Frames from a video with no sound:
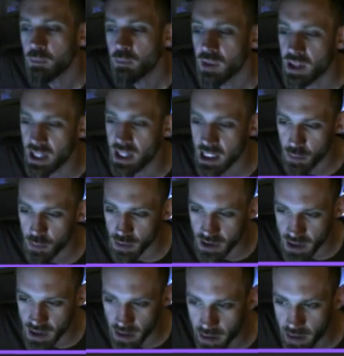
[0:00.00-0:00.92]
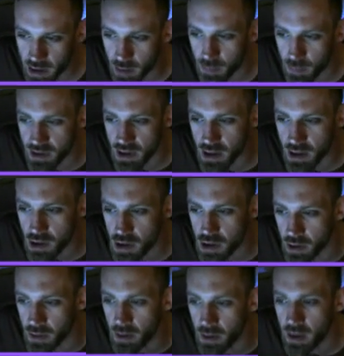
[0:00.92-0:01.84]
this particular
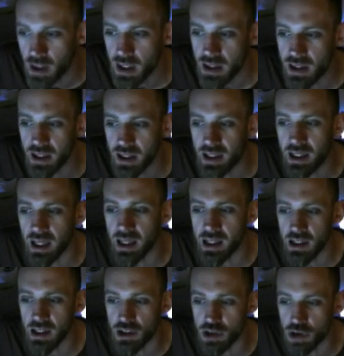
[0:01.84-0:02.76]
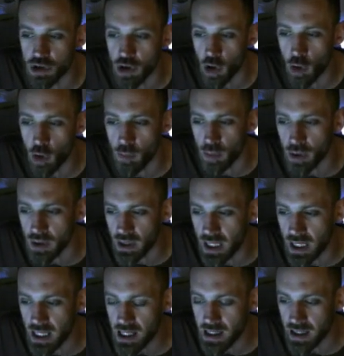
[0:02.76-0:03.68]
position, the king is so butt
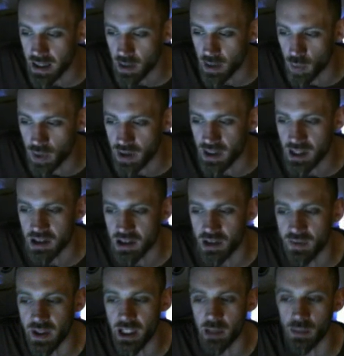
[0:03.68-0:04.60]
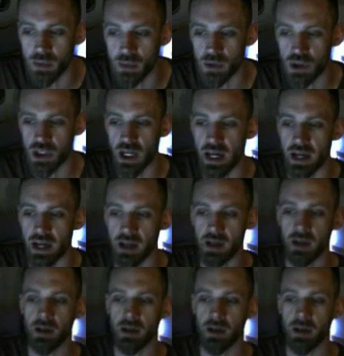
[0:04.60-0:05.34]
naked with this available check,